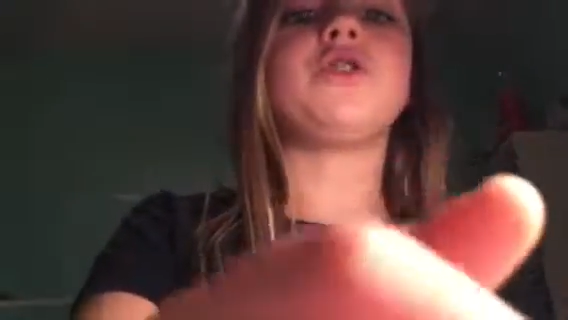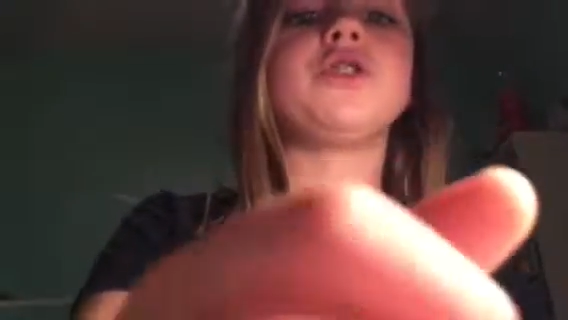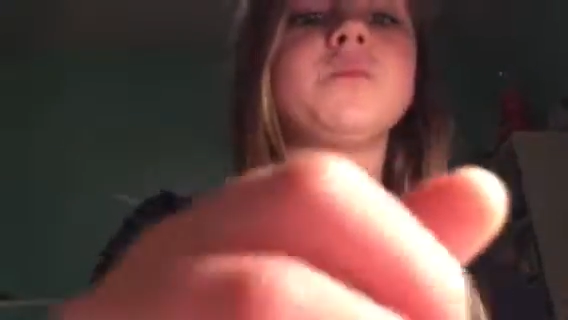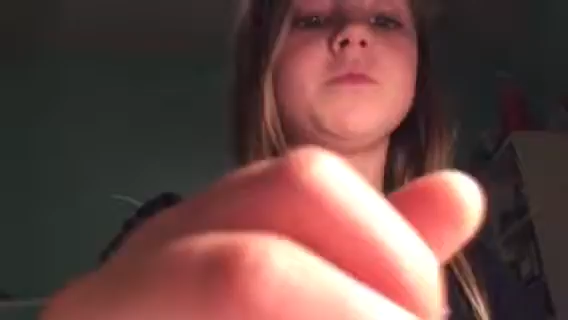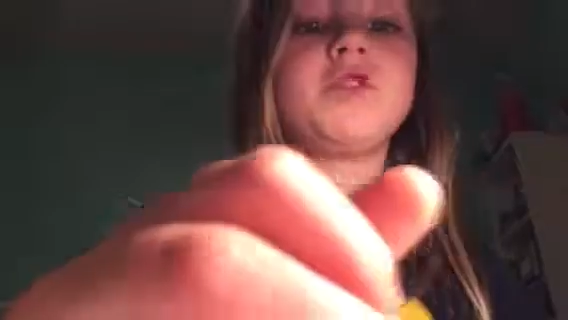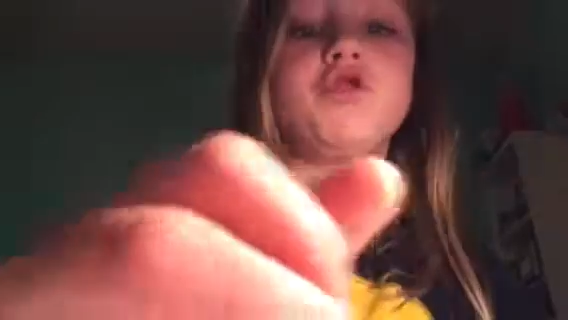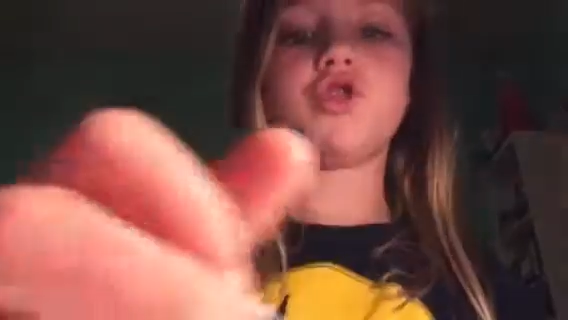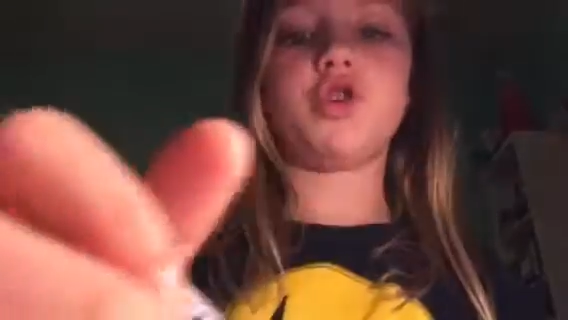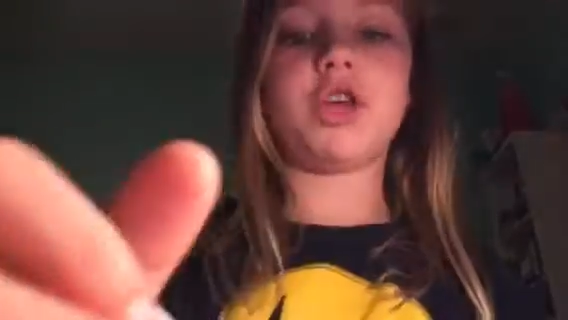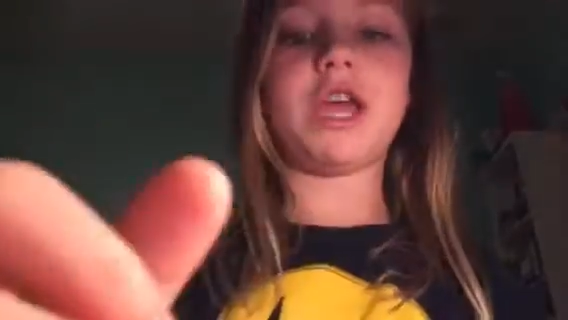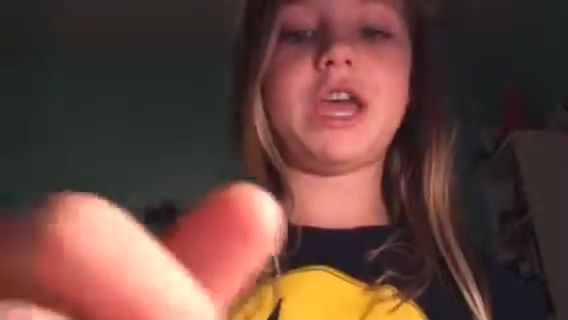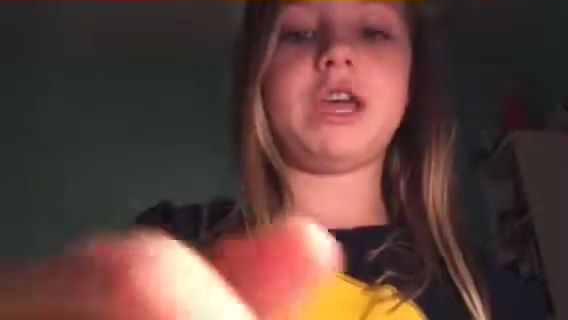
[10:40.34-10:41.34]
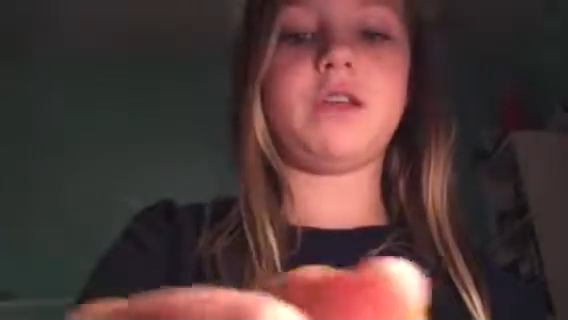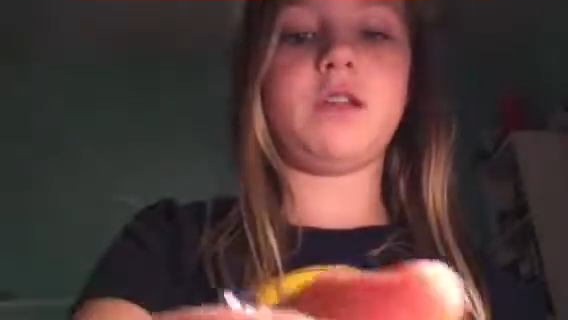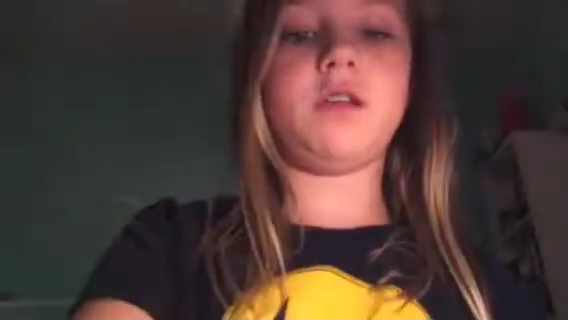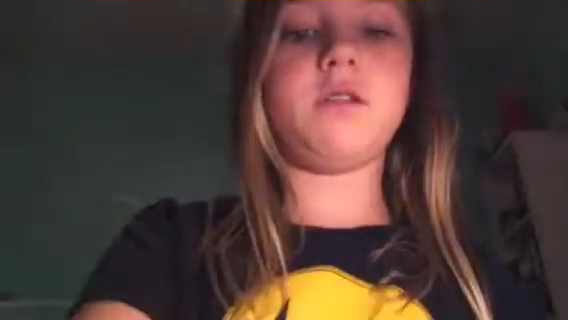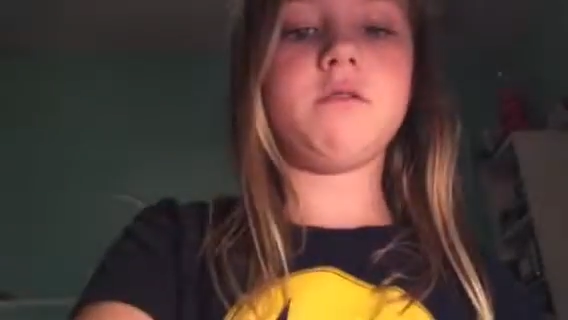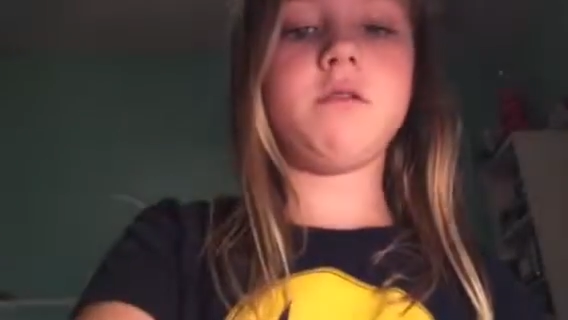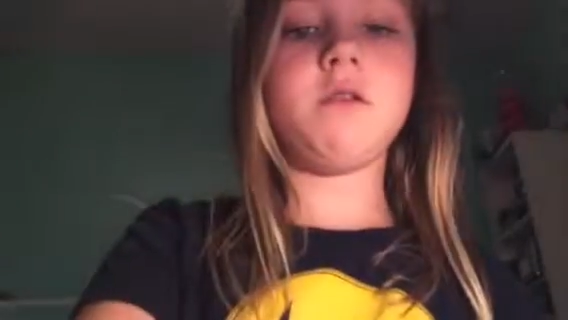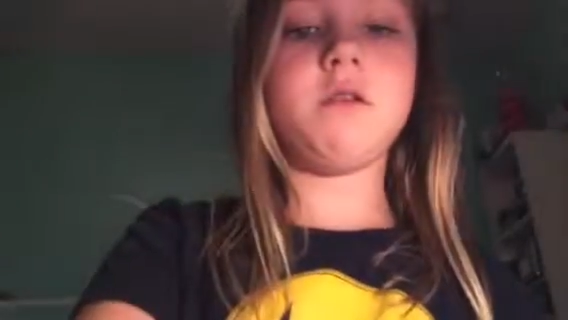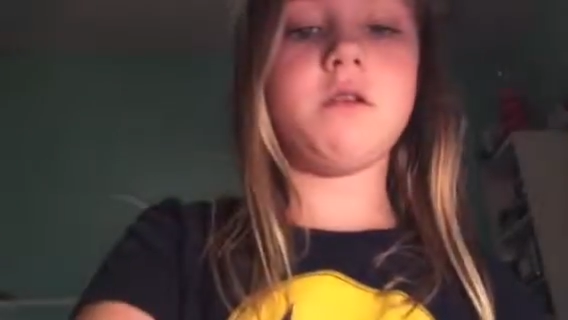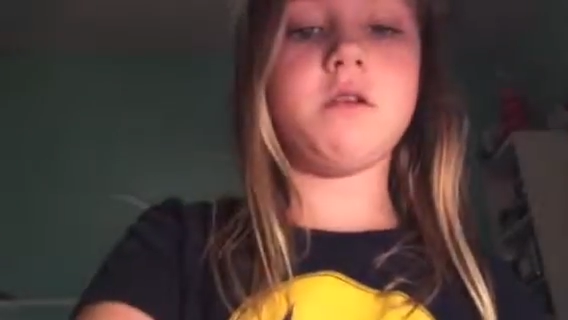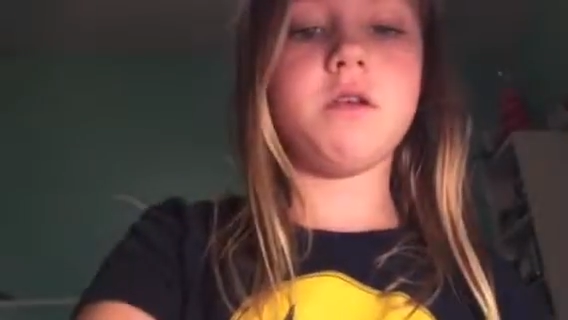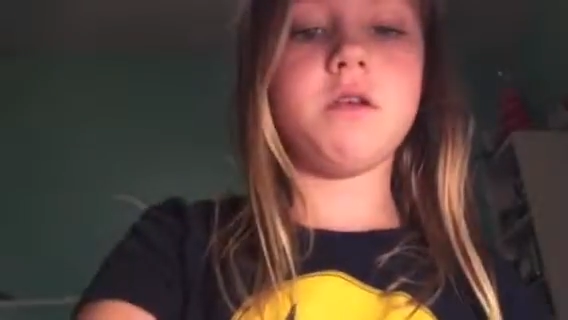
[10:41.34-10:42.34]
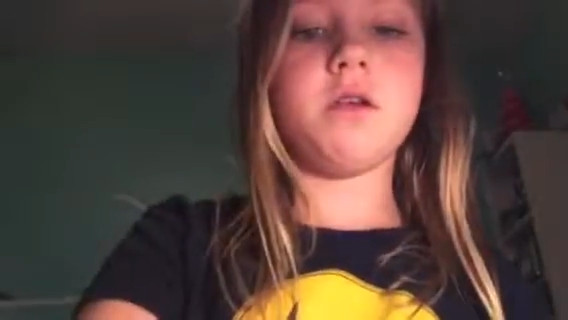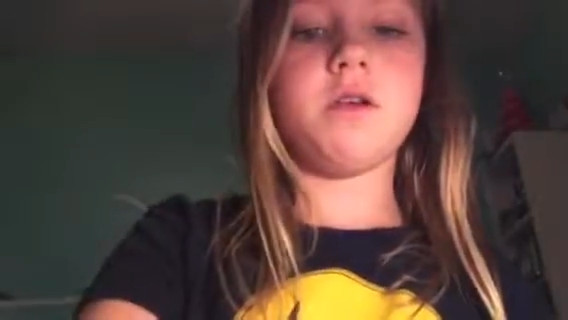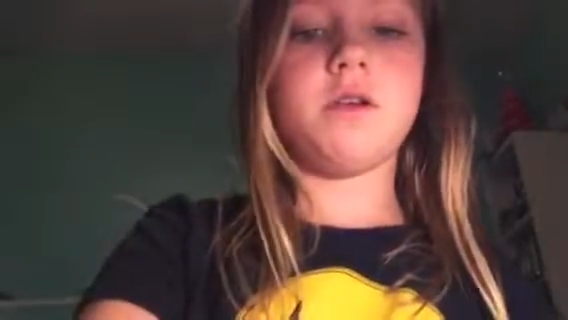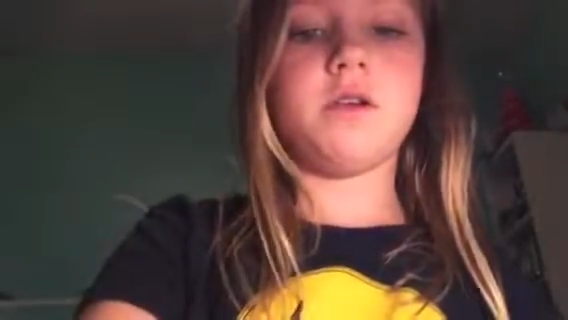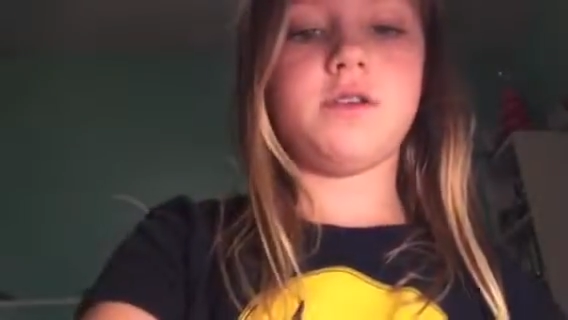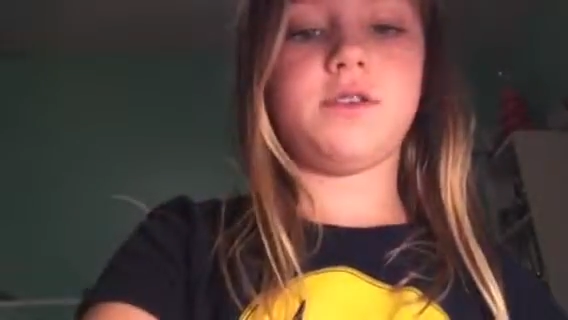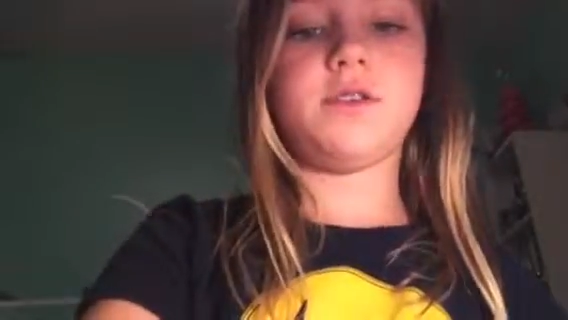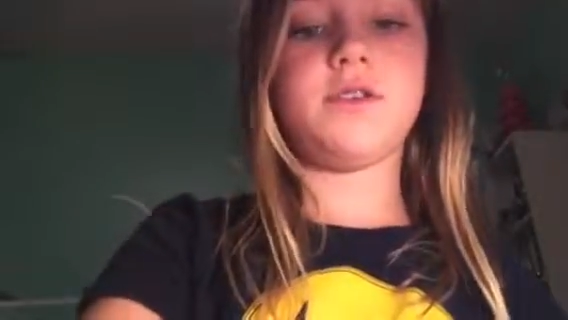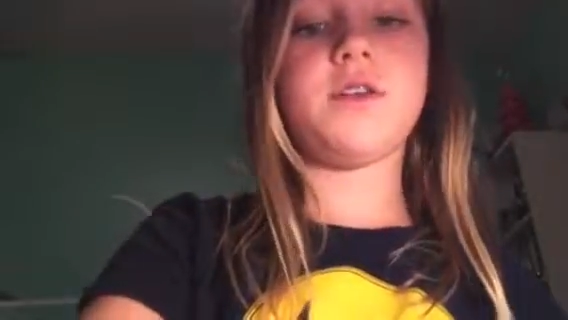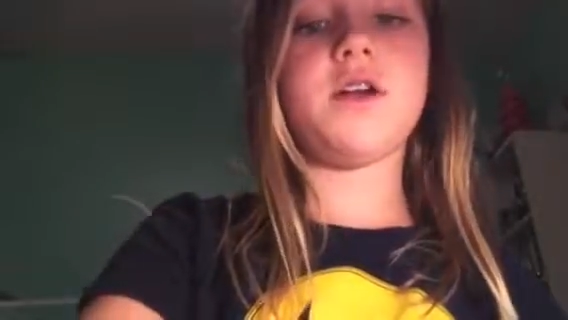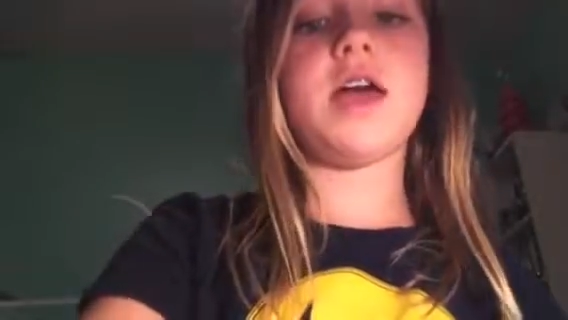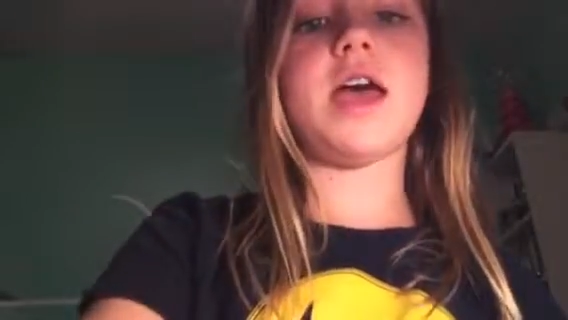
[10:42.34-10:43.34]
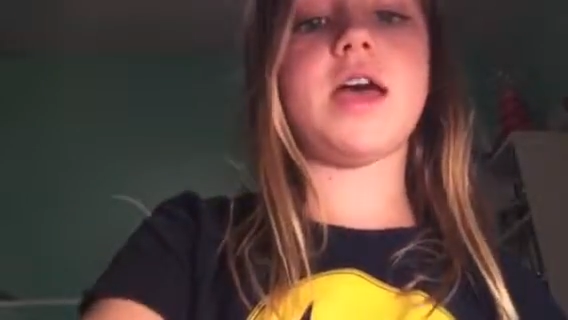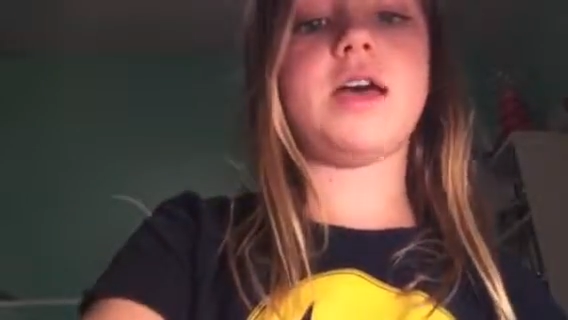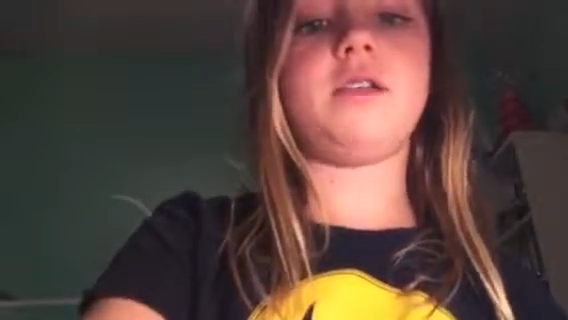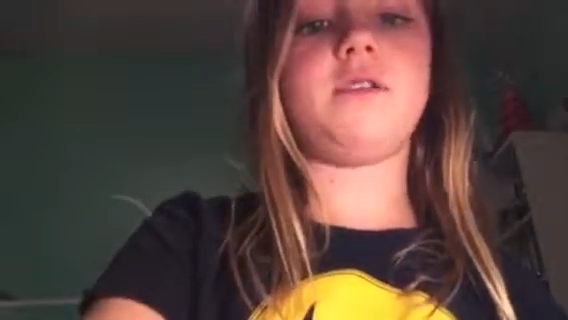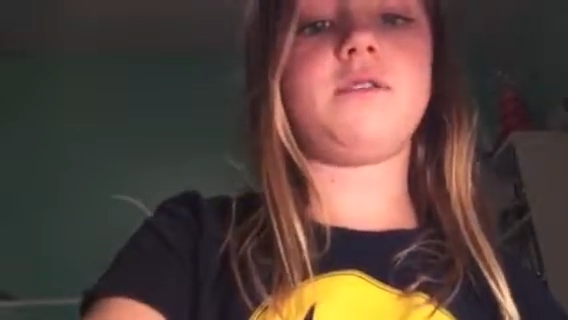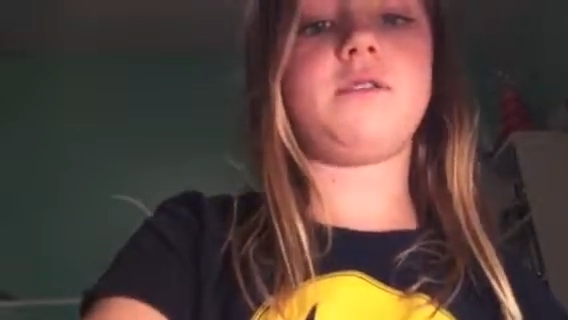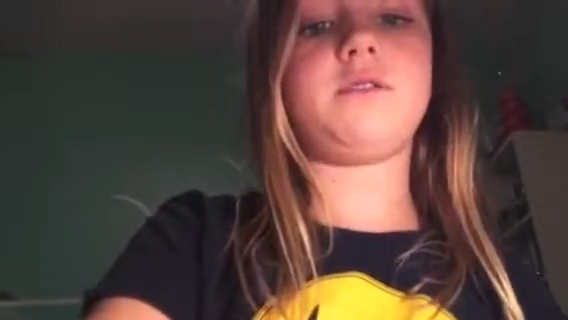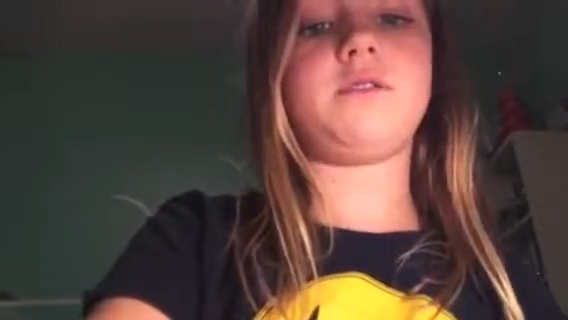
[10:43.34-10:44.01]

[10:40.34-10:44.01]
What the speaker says: first I'm going to draw Caitlin. This is her head.